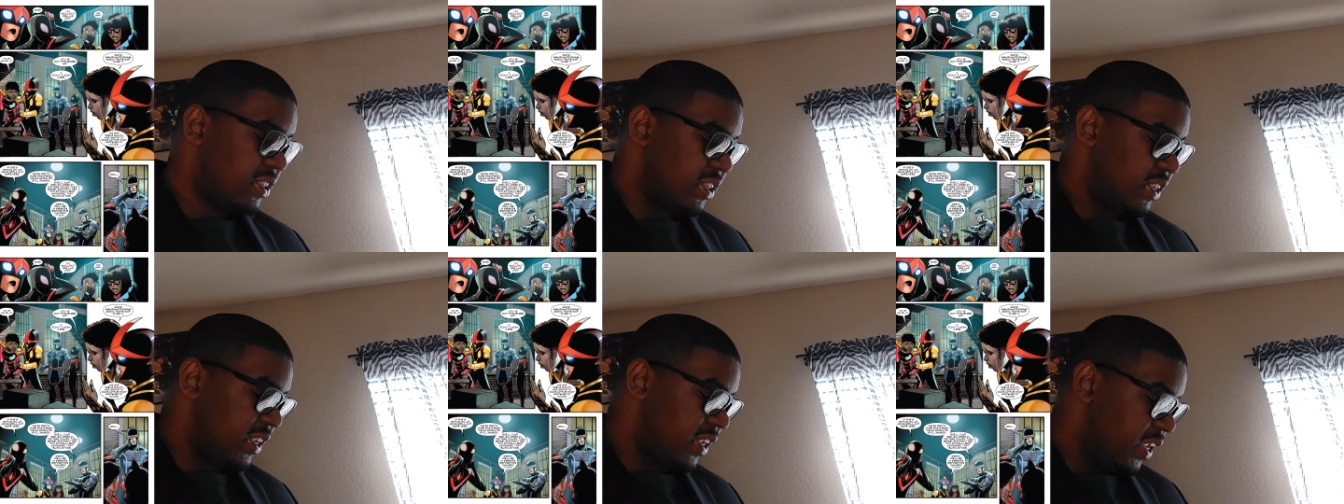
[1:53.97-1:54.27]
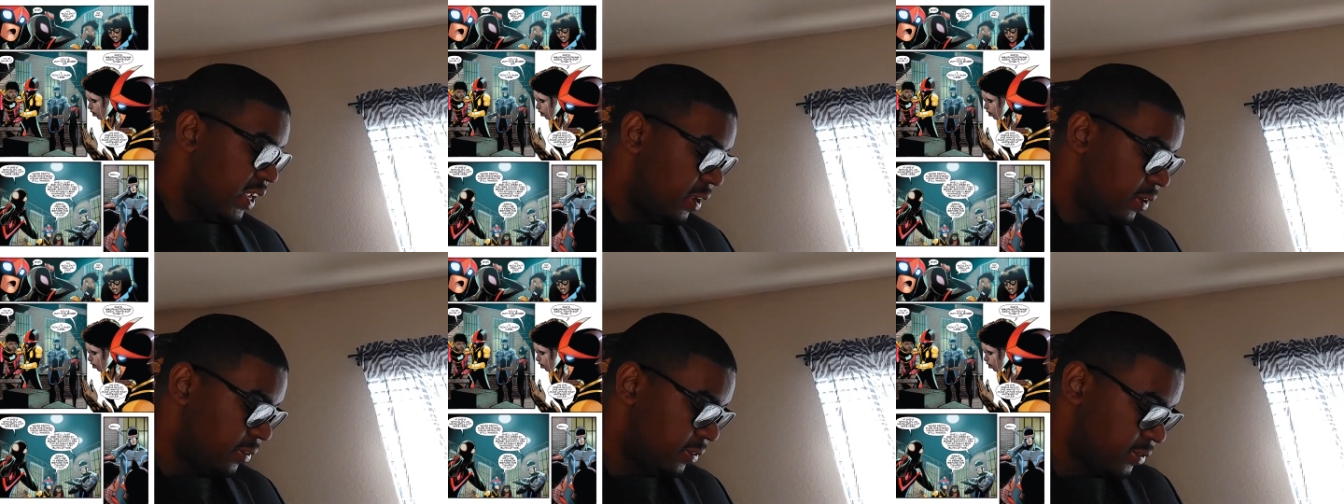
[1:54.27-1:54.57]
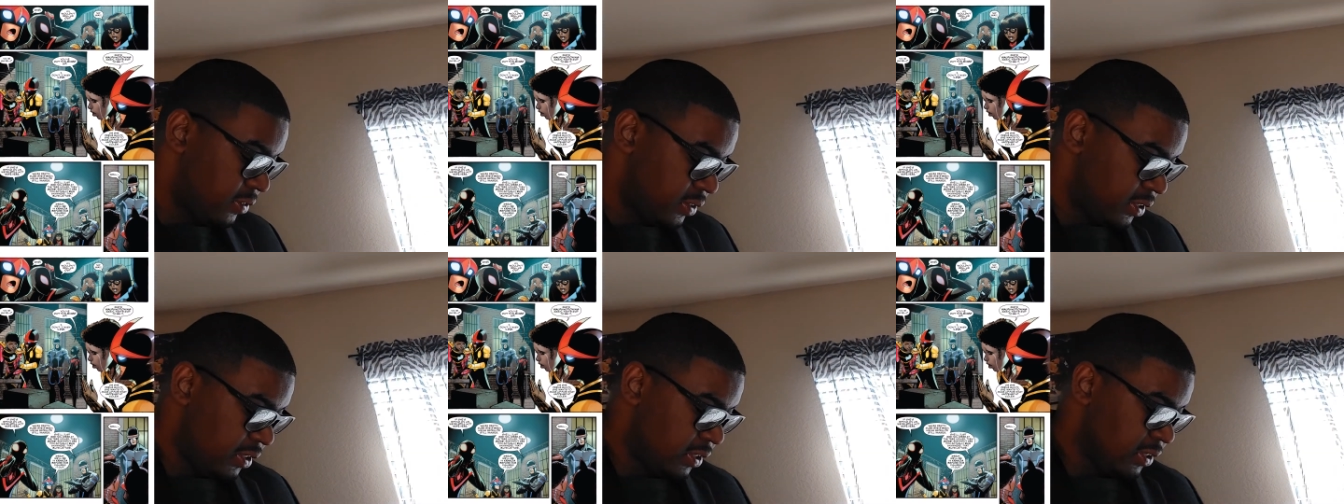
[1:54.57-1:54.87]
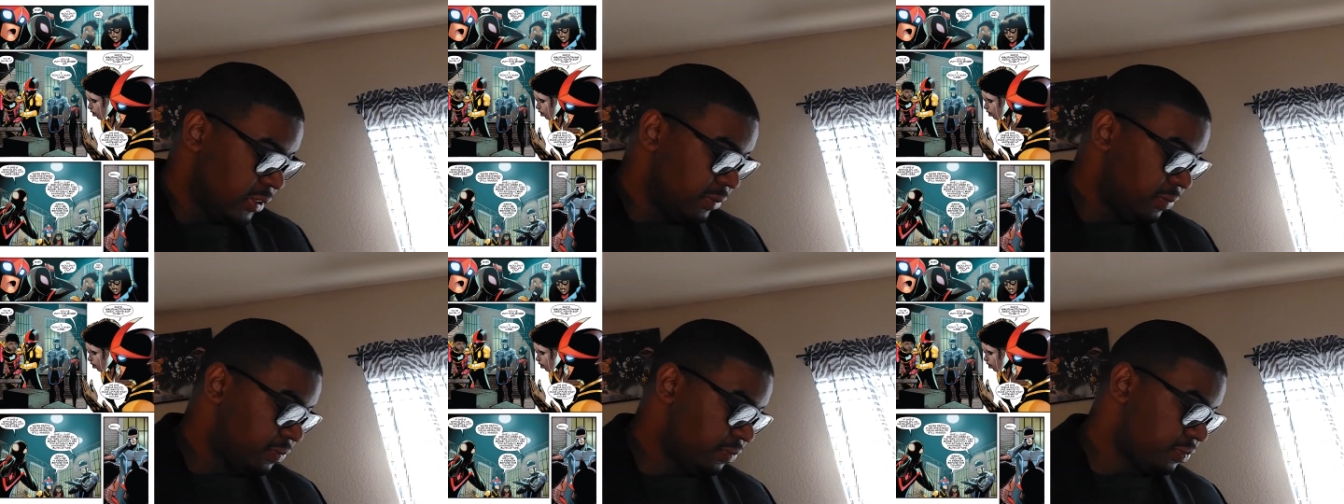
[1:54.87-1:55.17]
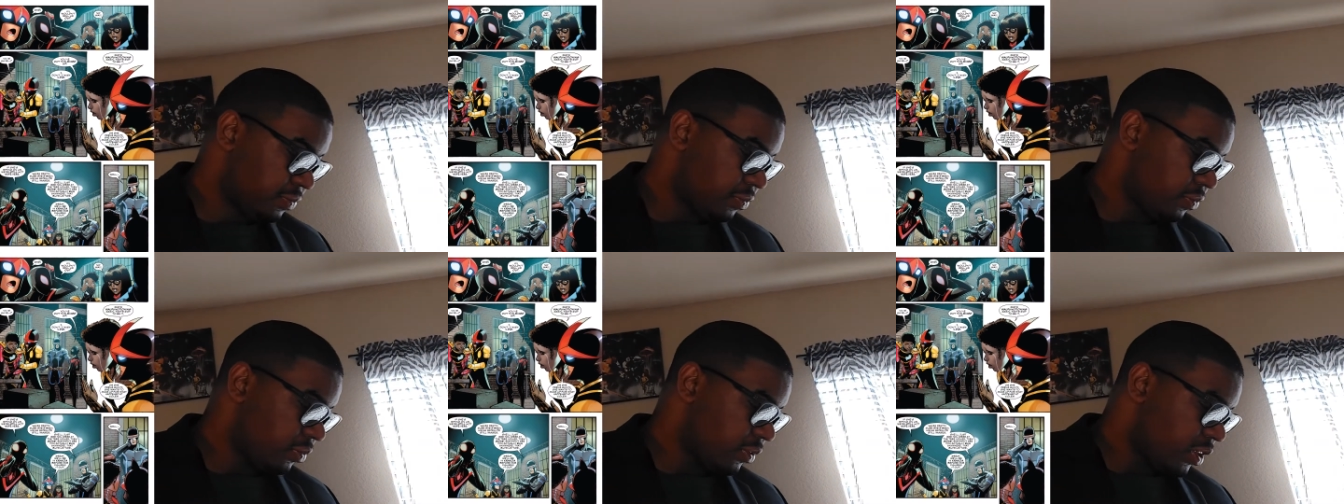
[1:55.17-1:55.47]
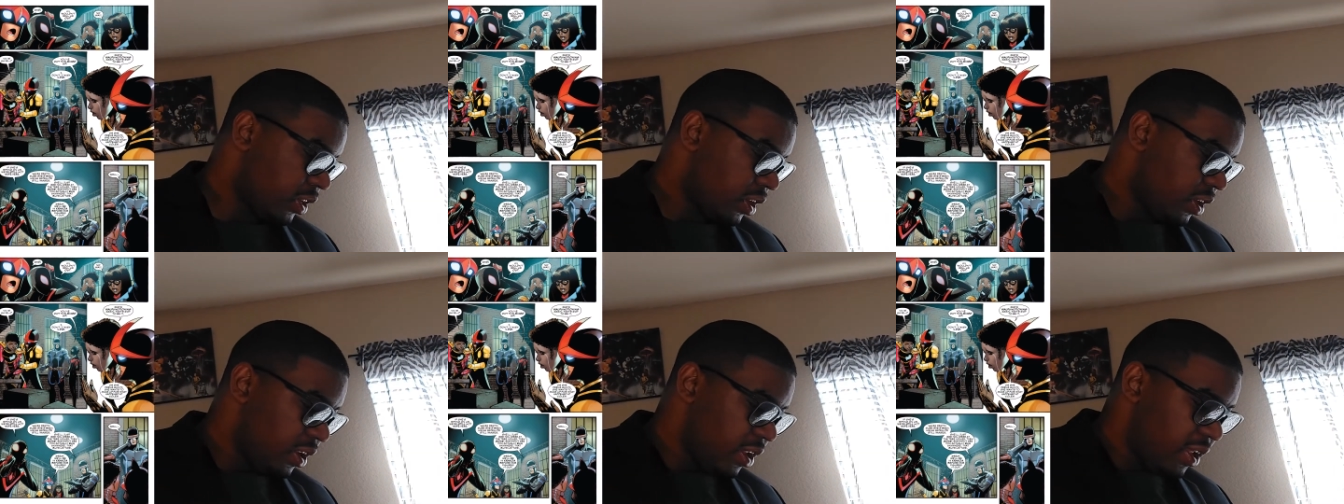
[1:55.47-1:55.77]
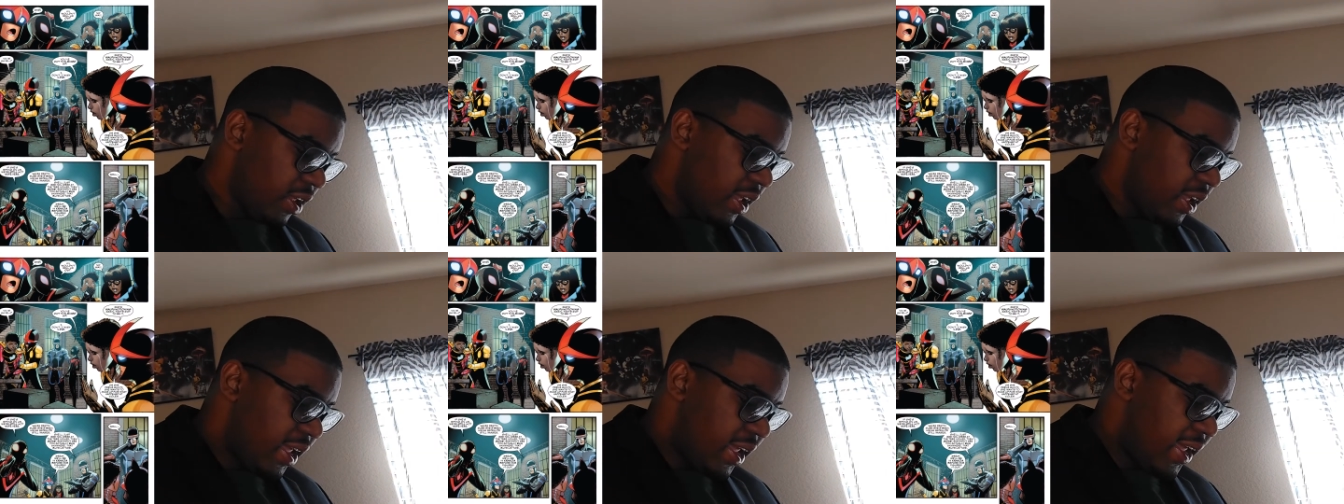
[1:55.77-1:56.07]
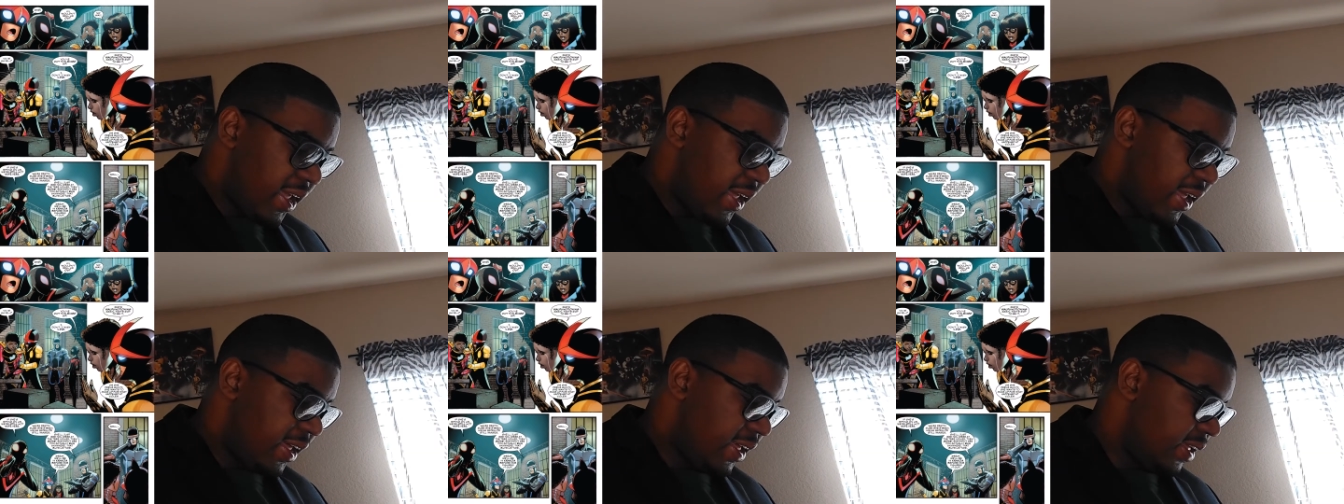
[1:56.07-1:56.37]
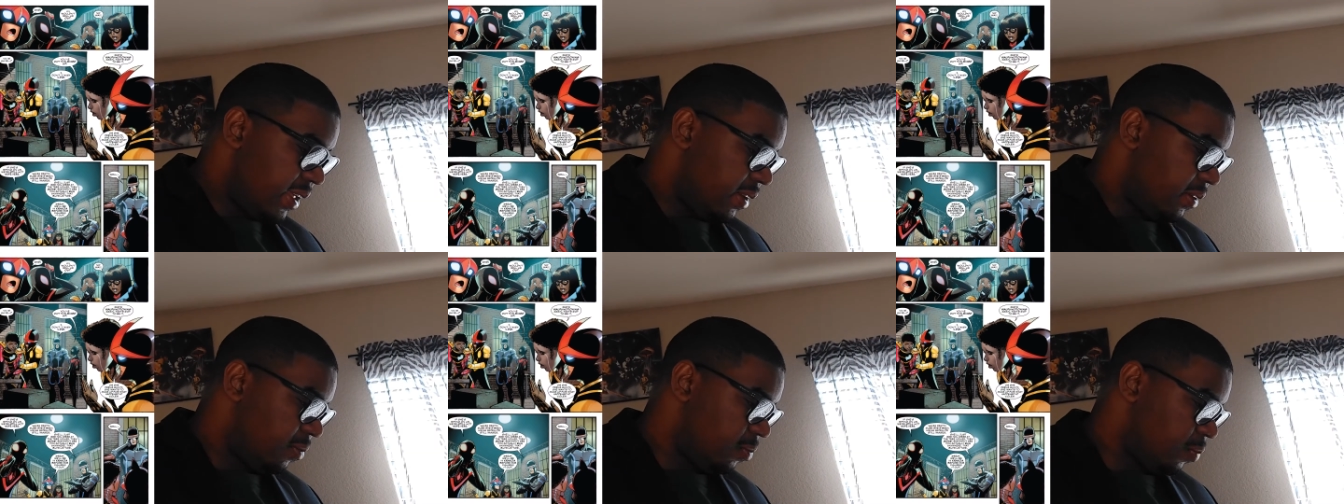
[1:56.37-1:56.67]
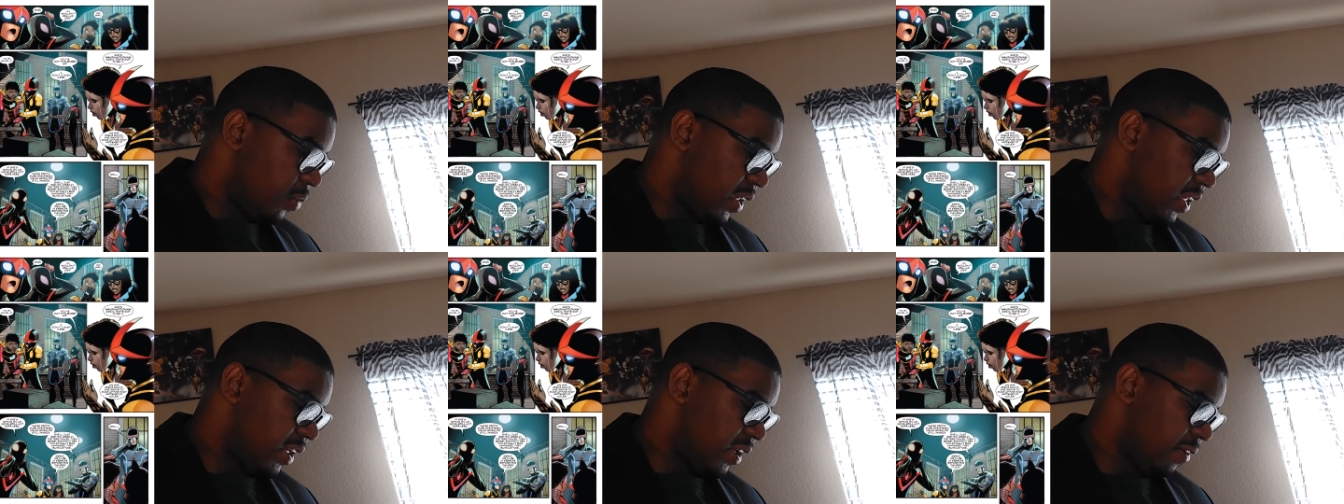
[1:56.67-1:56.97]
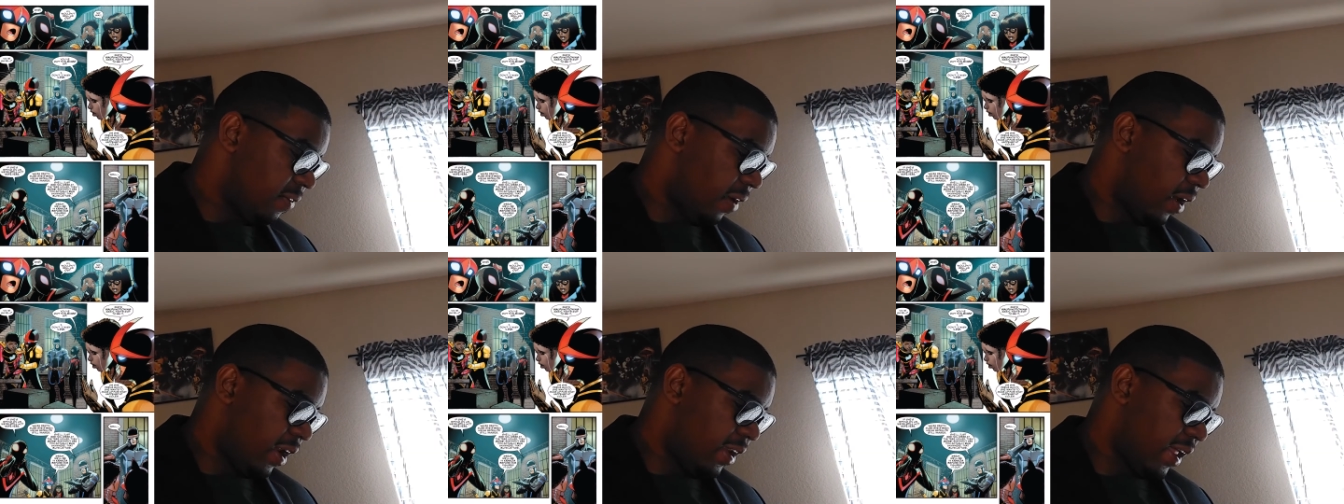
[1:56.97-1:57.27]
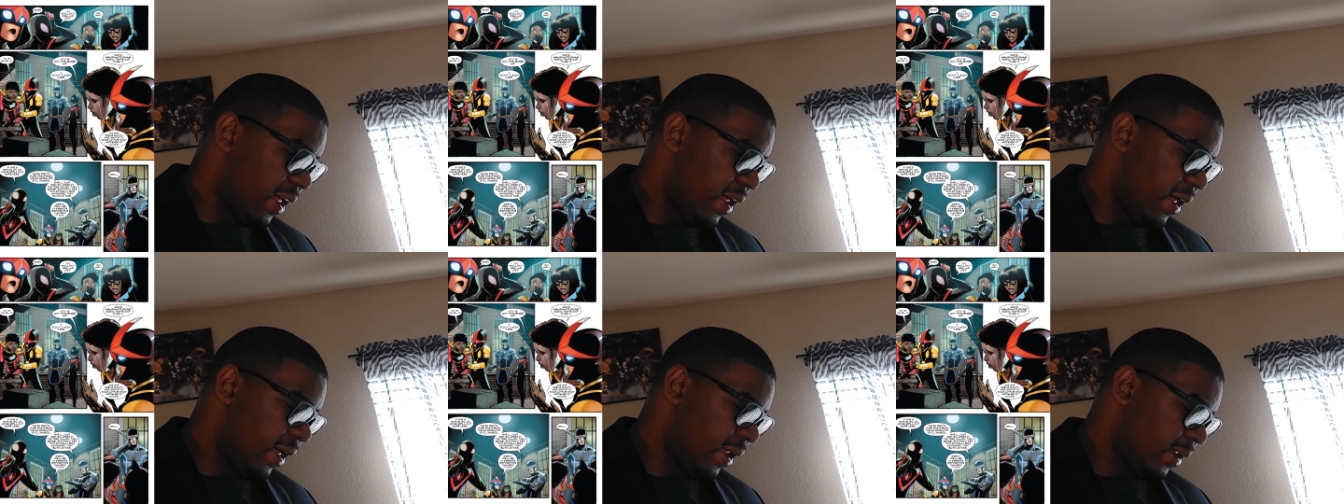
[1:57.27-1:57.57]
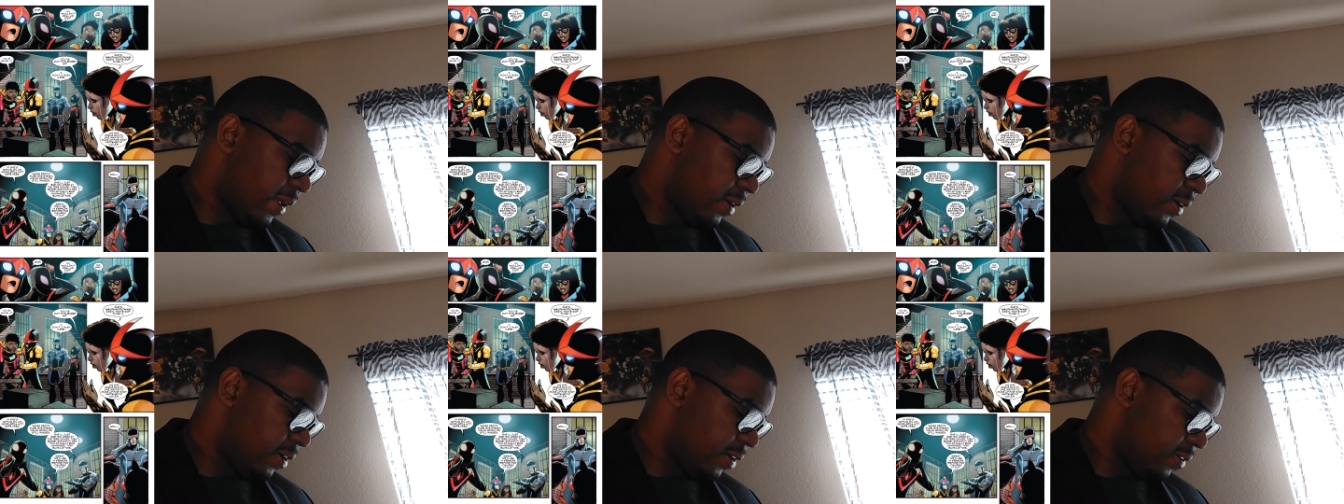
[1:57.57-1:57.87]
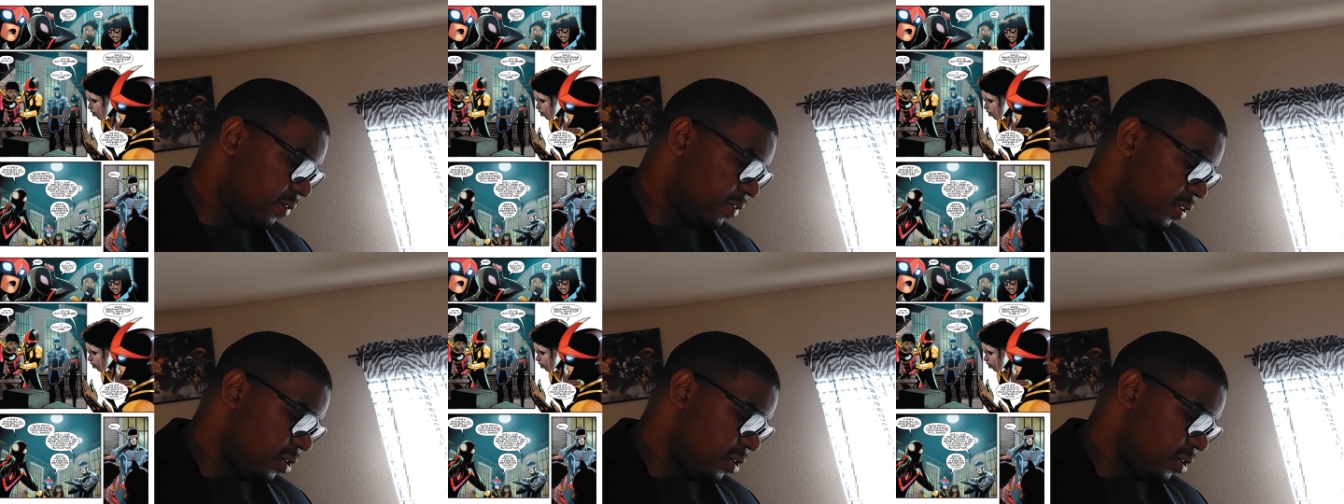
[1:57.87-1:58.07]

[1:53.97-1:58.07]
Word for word: to see. And we give a lot of,